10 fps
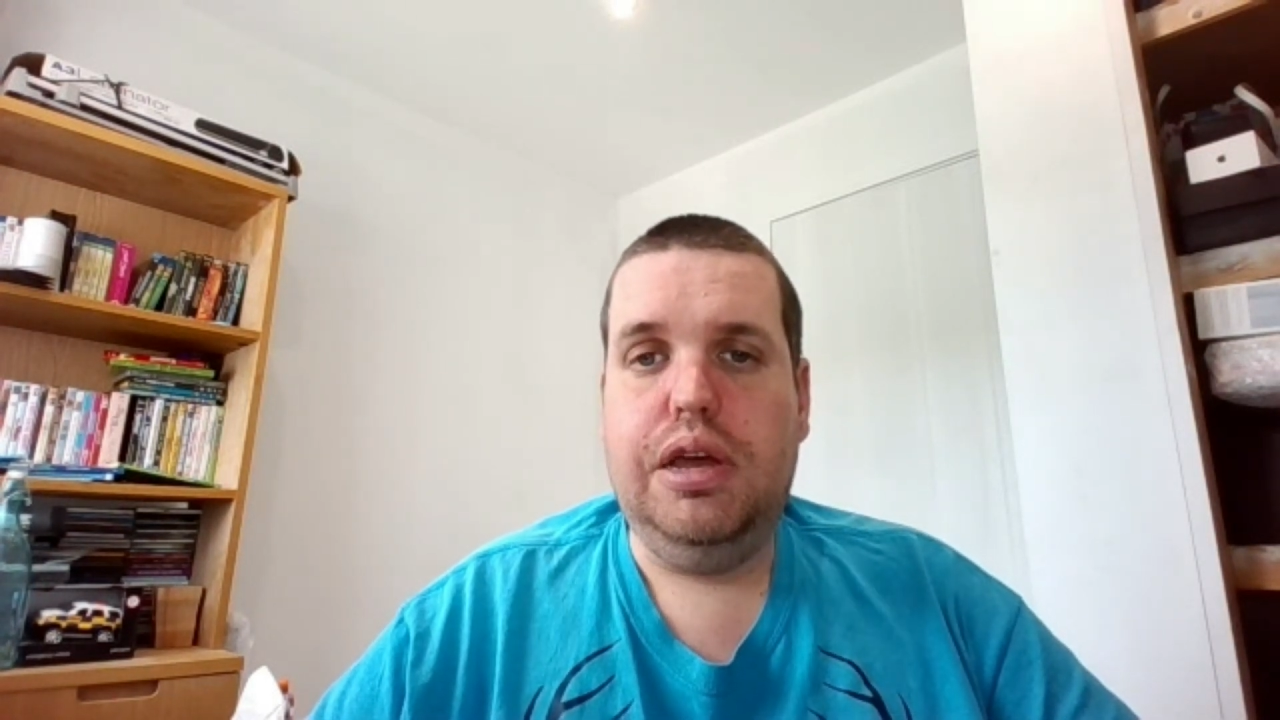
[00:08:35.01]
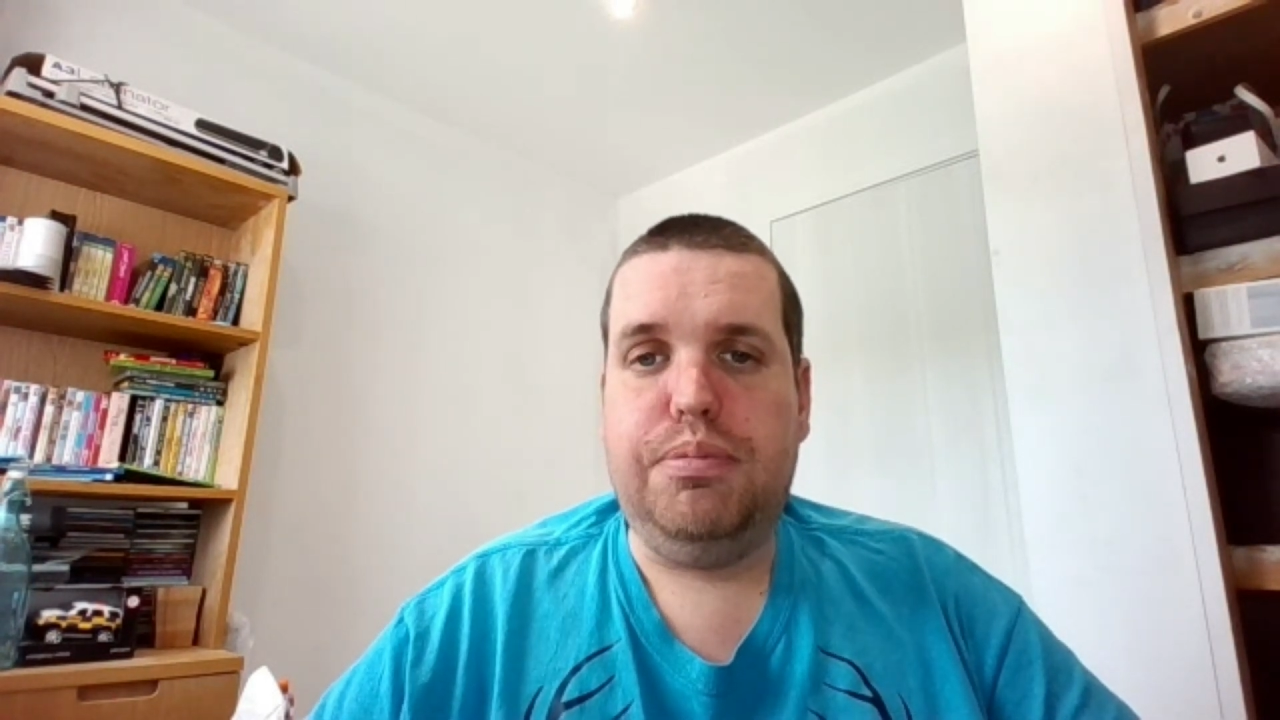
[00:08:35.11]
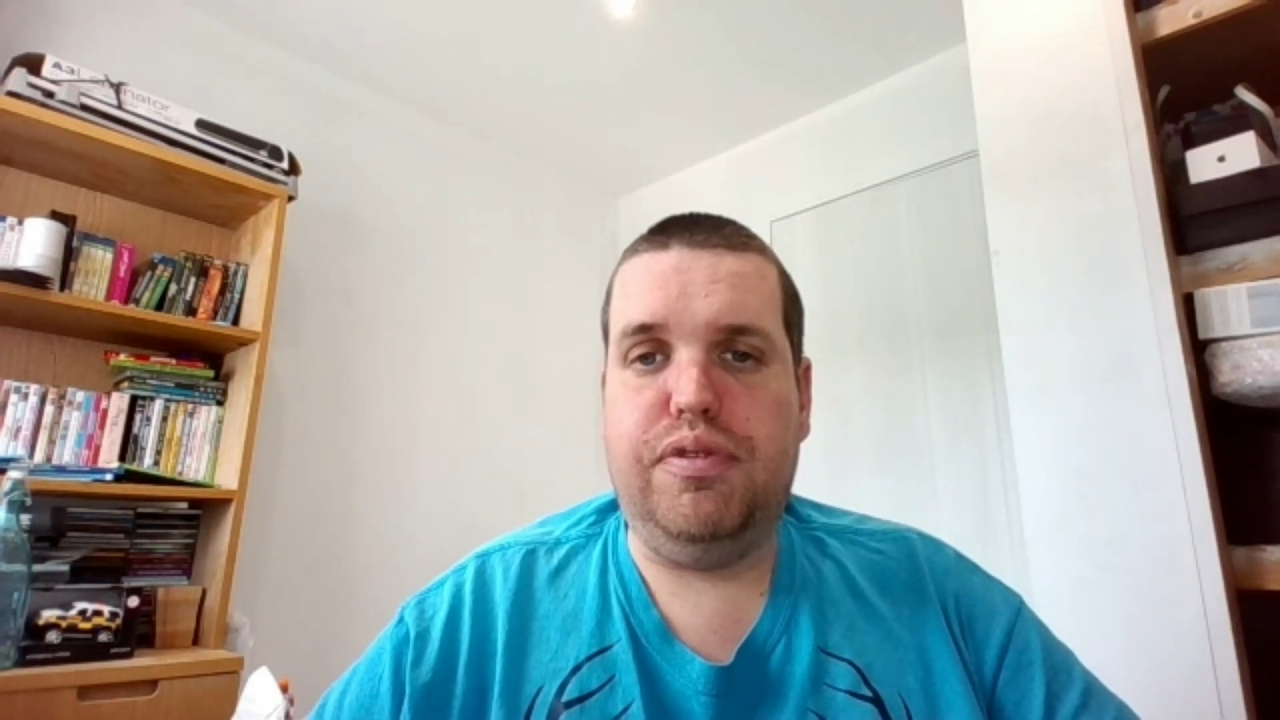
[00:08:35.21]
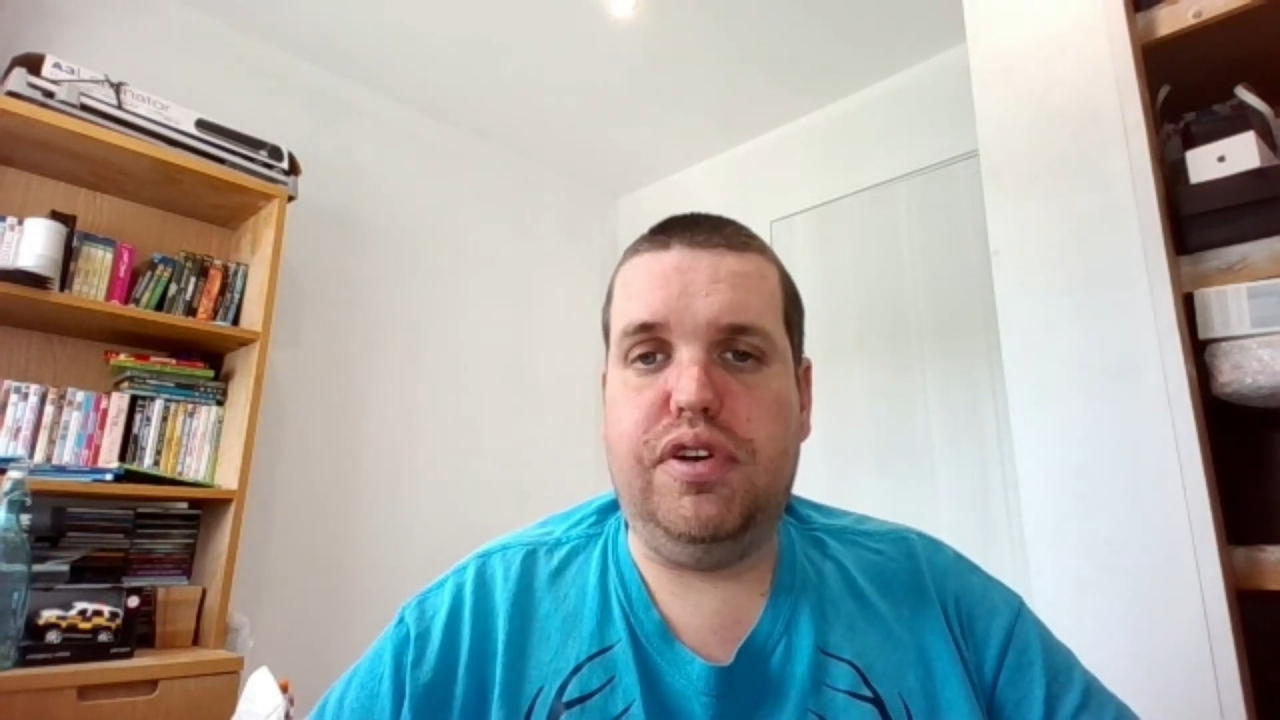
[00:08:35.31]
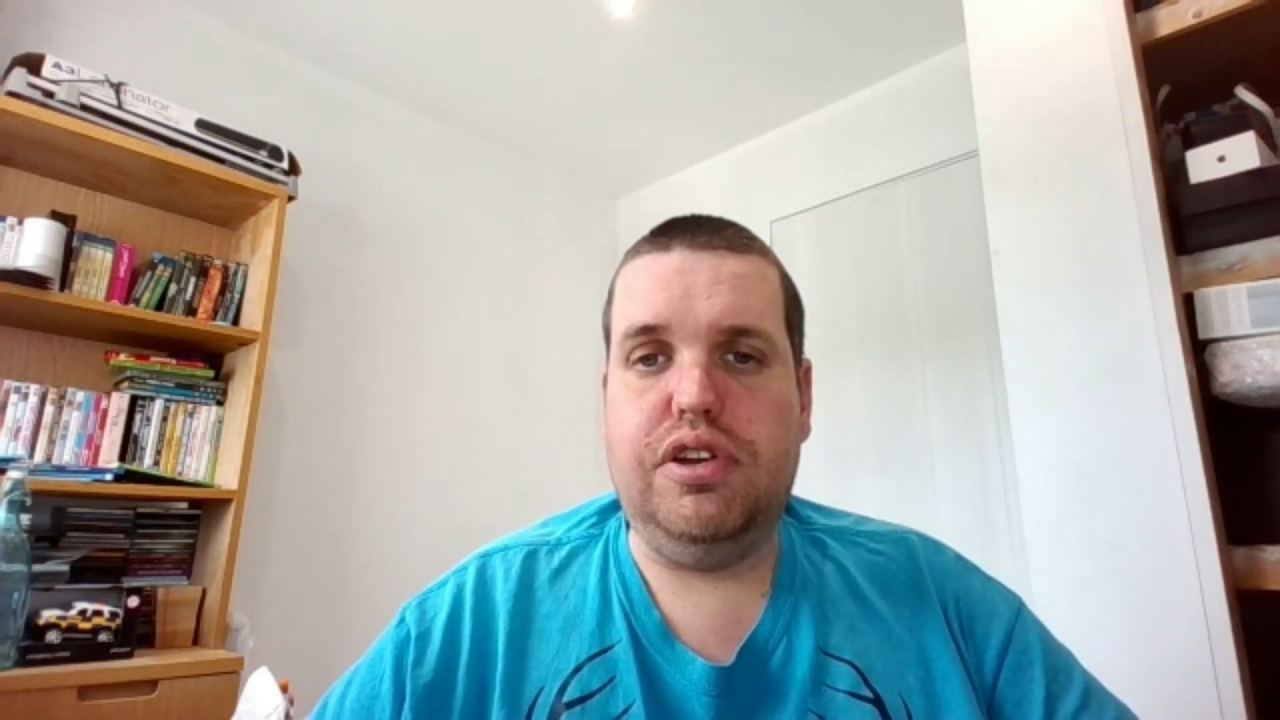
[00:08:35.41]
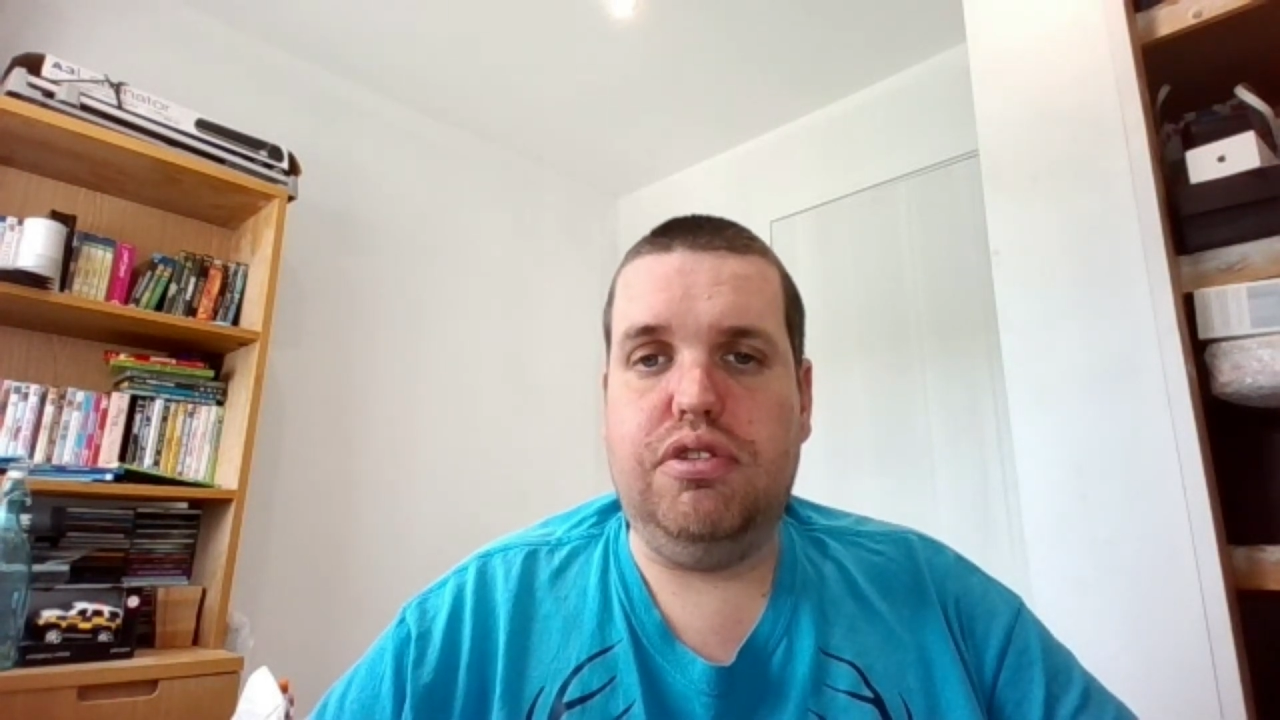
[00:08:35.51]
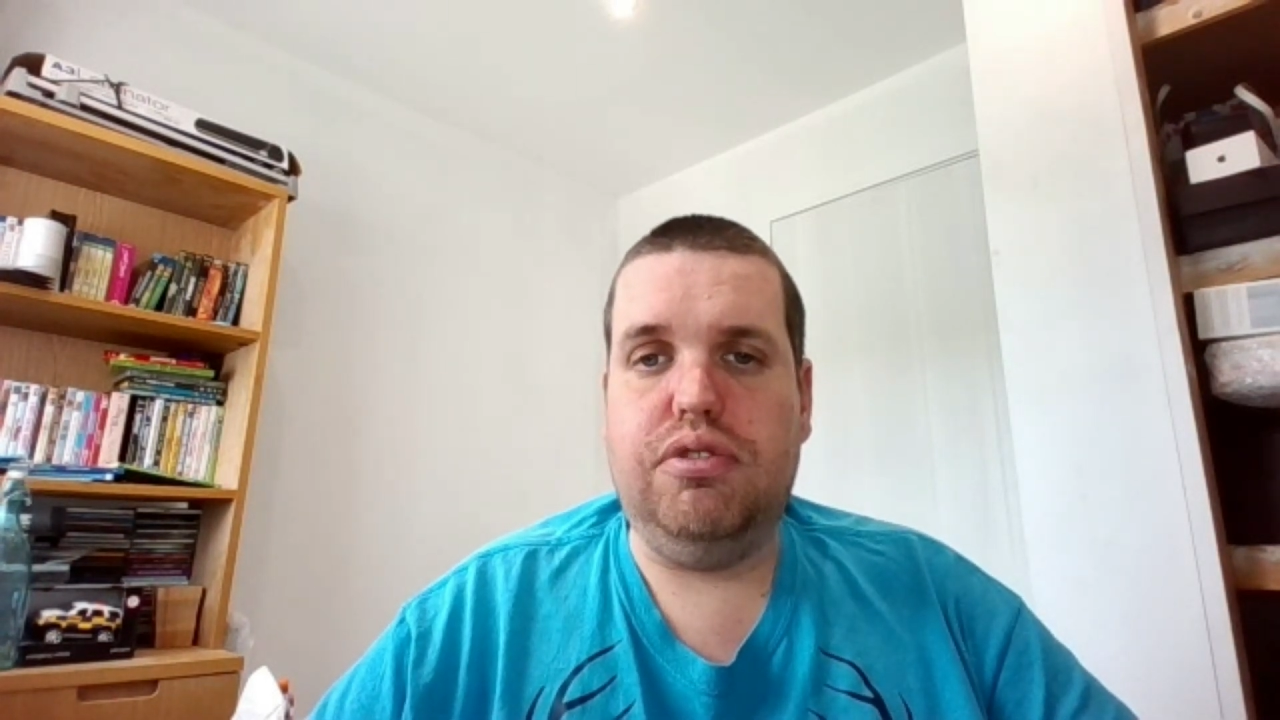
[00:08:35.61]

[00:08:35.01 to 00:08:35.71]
provide you a